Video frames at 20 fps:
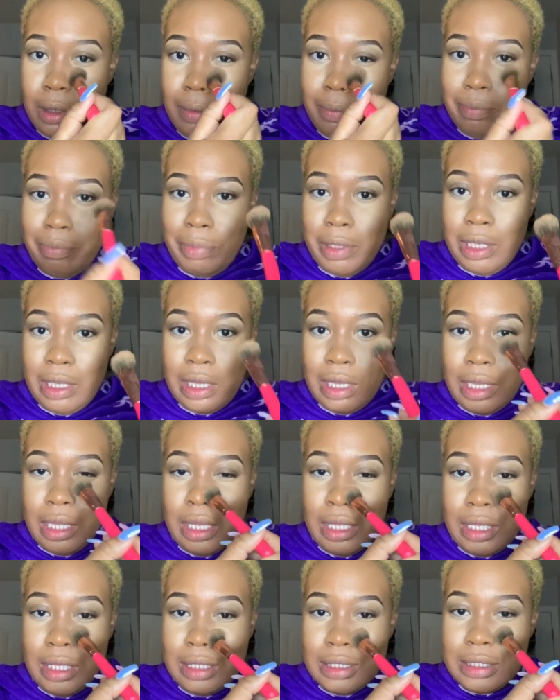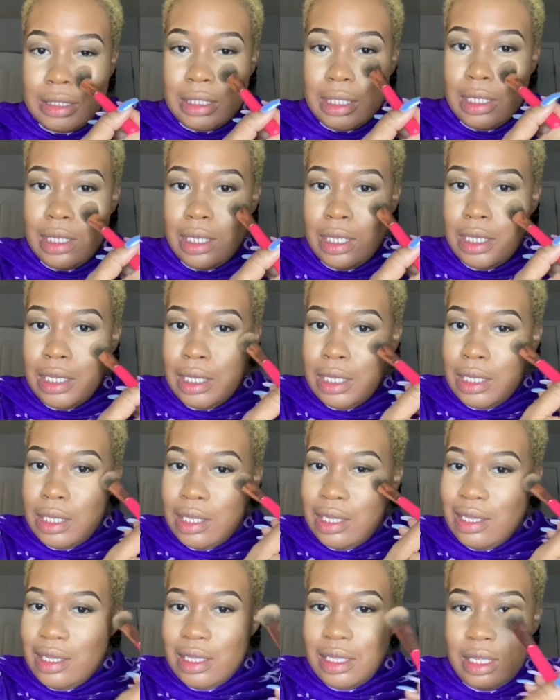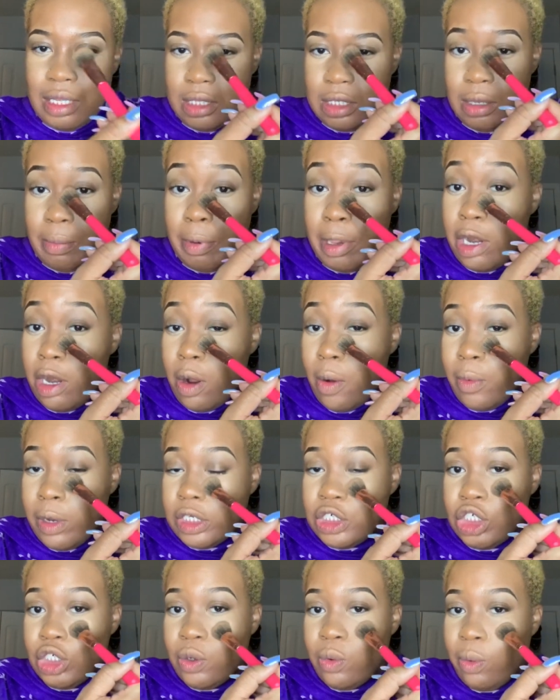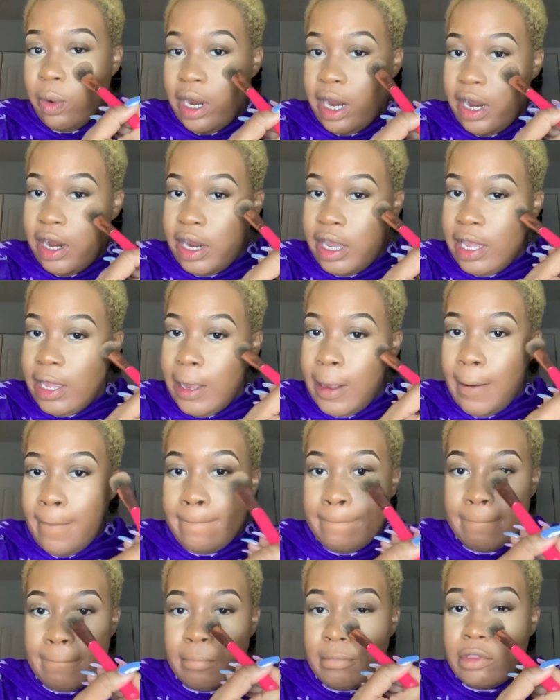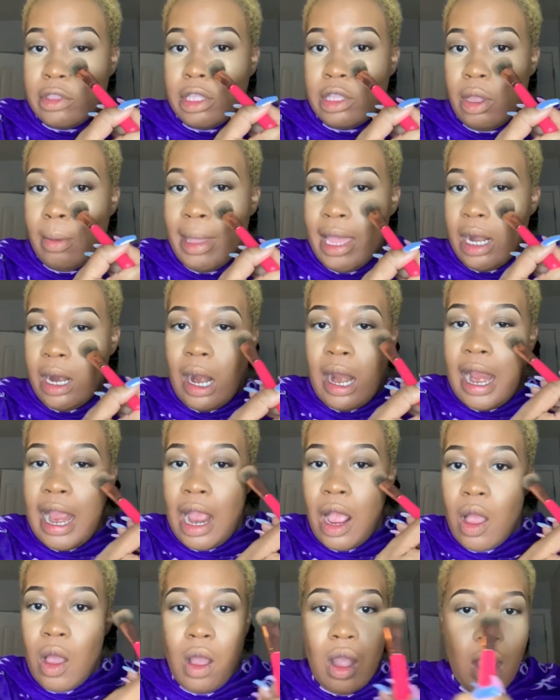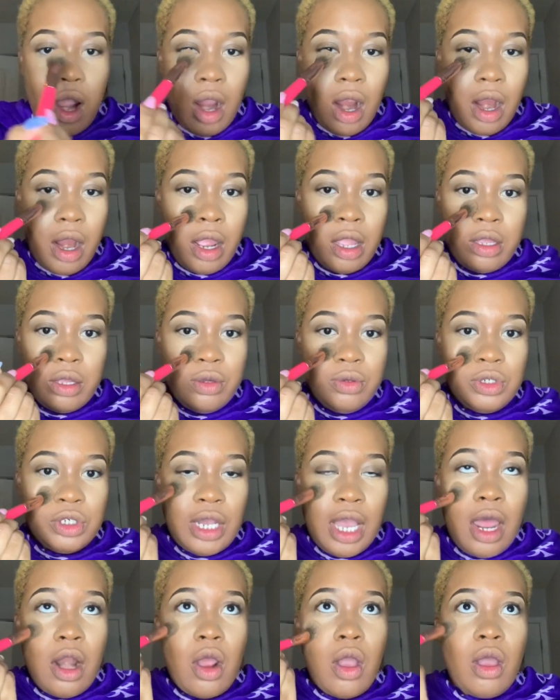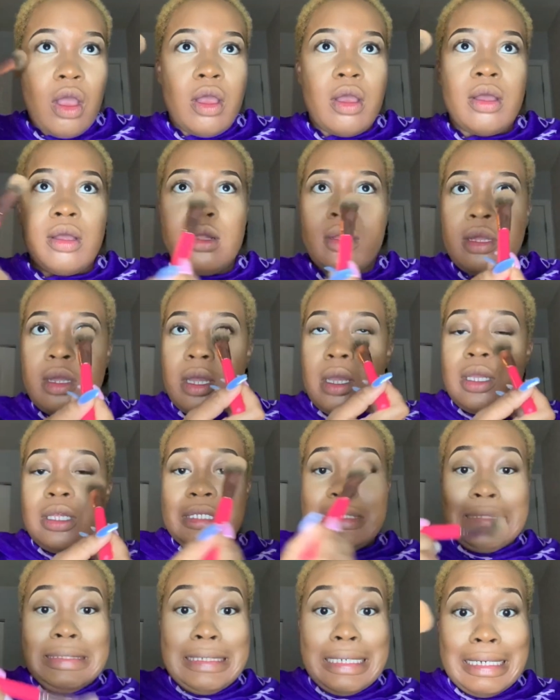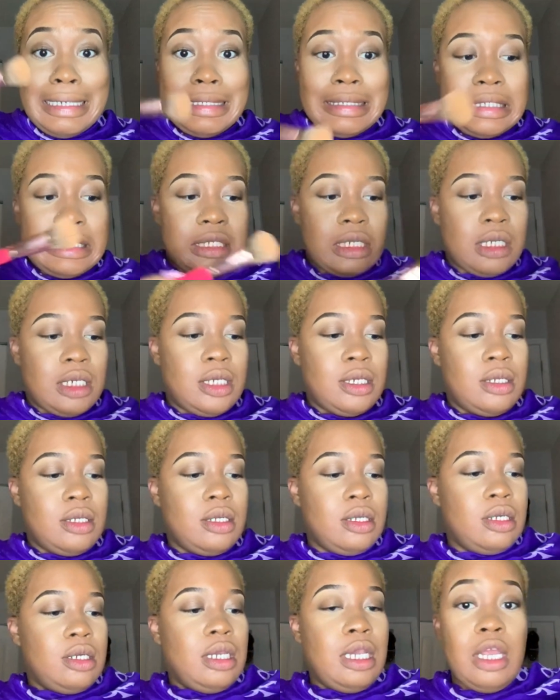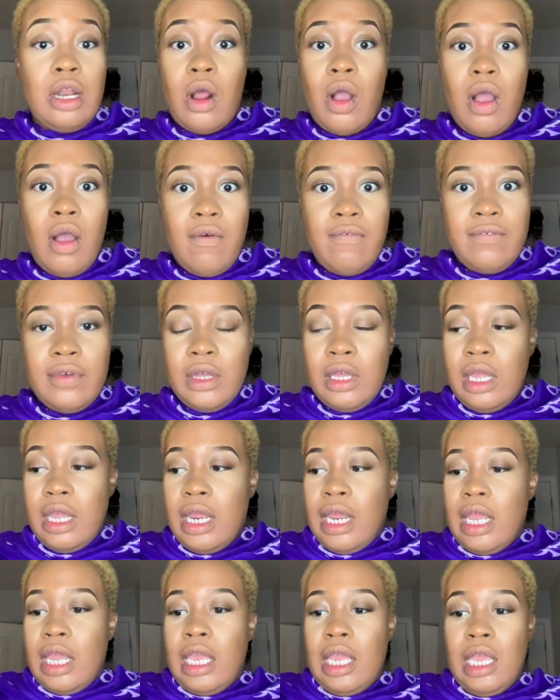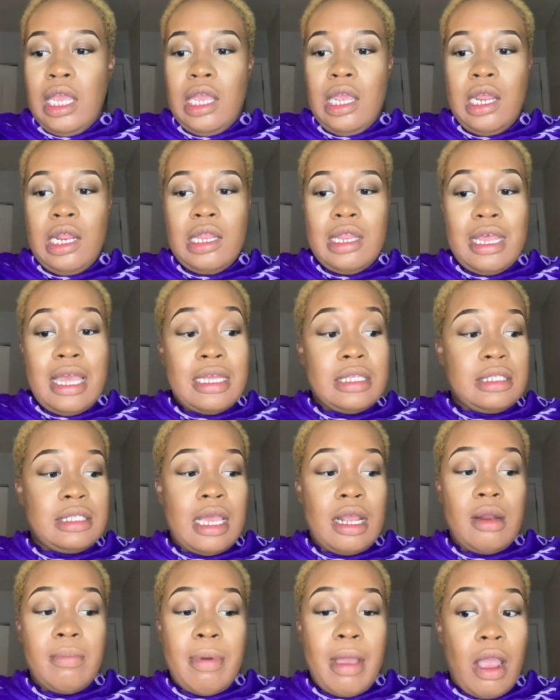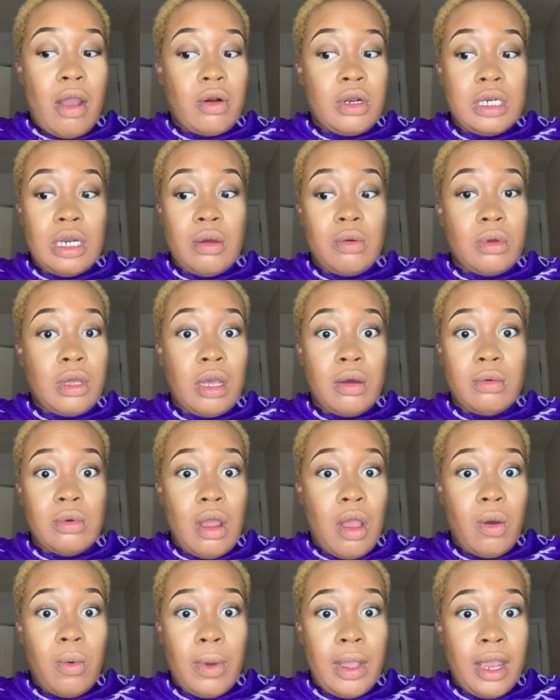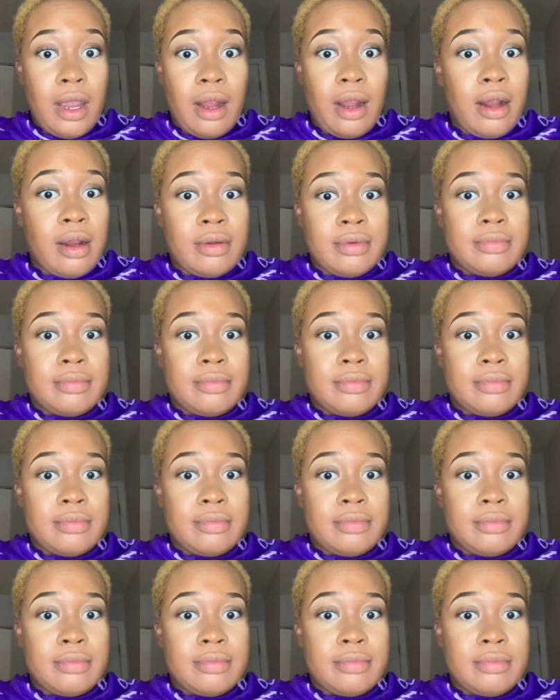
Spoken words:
because depending on what you're wearing, no matter how hard you try to dust it off, that setting powder don't go nowhere.